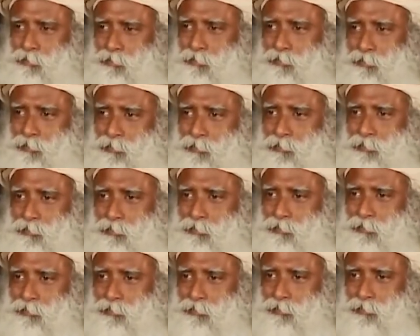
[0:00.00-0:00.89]

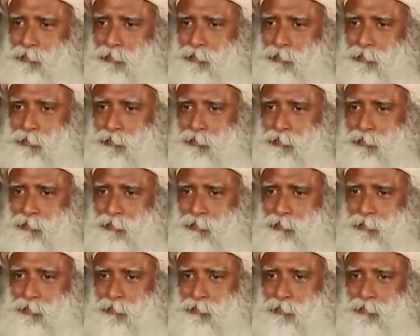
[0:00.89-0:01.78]

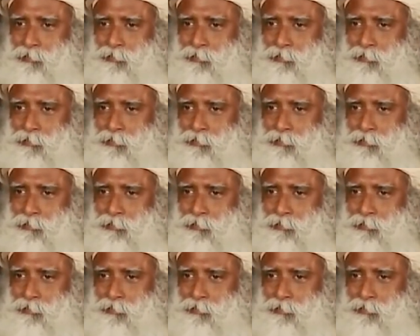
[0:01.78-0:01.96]
Nothing is said.